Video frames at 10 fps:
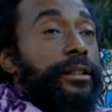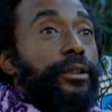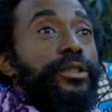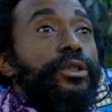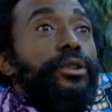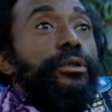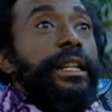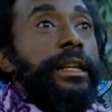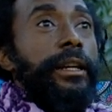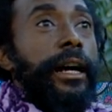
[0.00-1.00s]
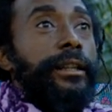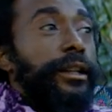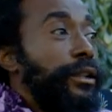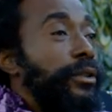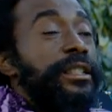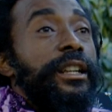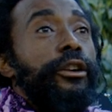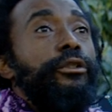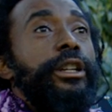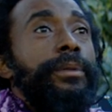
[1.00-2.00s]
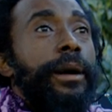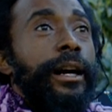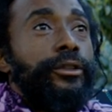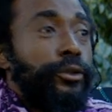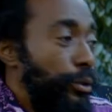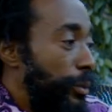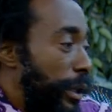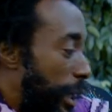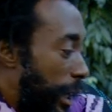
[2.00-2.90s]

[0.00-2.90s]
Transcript: they were so ready. I thought I was in a real bathroom.